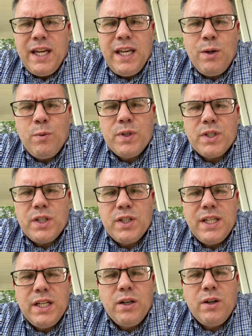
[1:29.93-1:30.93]
He was a
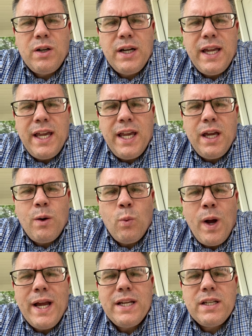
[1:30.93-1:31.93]
singer
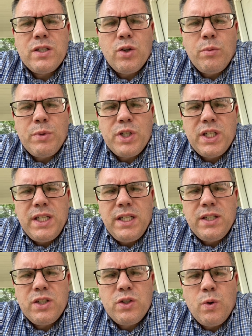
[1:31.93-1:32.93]
and white sewing
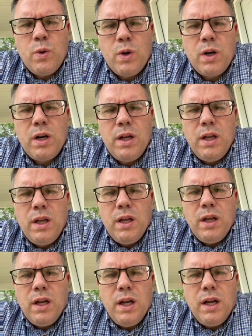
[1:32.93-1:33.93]
machine store
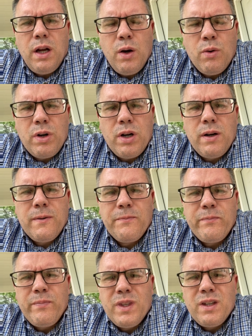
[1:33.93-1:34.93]
owner,
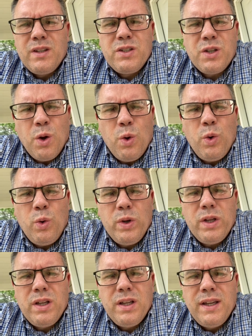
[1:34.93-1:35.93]

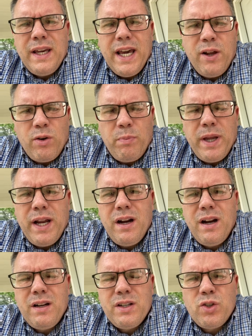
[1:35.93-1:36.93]
sold and
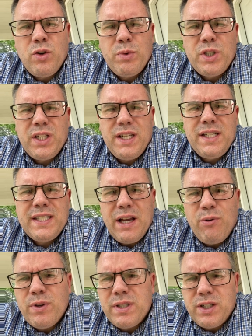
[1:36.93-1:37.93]
repaired sewing machines.
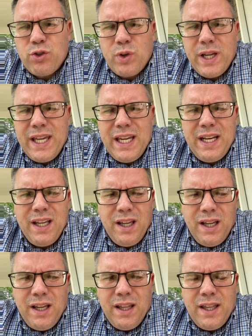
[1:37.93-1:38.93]
That was a trade
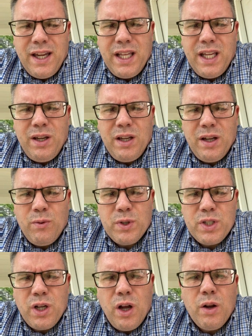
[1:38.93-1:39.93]
that he
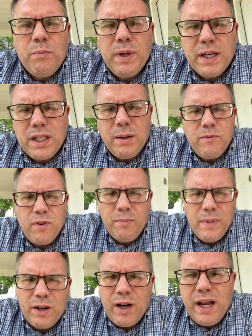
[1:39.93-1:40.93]
was taught and picked up
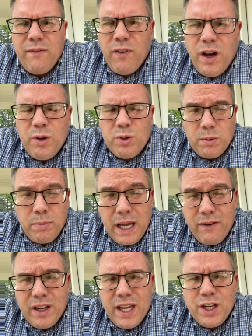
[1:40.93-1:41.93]
from my grandfather, who was a
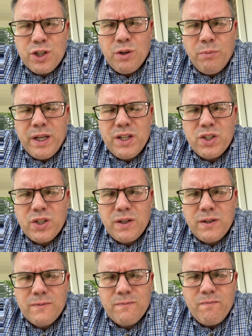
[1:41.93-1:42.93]
bivocational
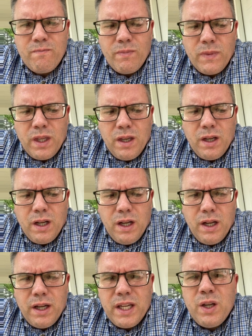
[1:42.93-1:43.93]
minister.
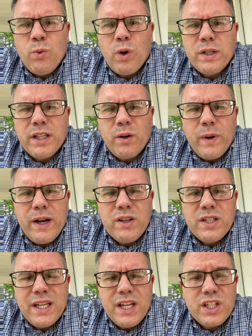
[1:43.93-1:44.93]
He worked at a radio
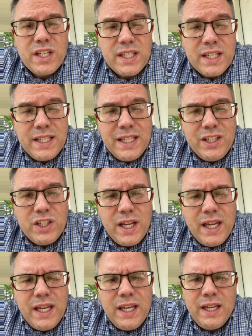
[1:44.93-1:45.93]
station as a
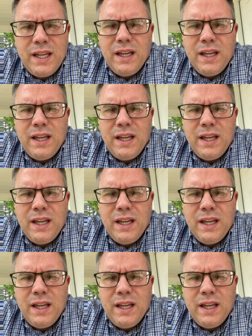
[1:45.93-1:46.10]
DJ.